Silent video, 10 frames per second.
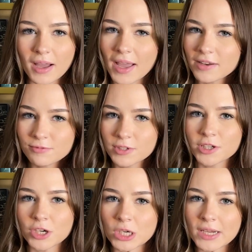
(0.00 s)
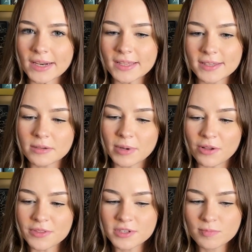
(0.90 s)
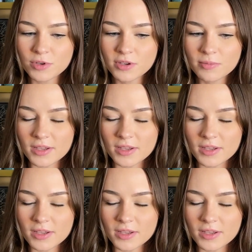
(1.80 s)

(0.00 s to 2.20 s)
I hadn't really heard anything about this book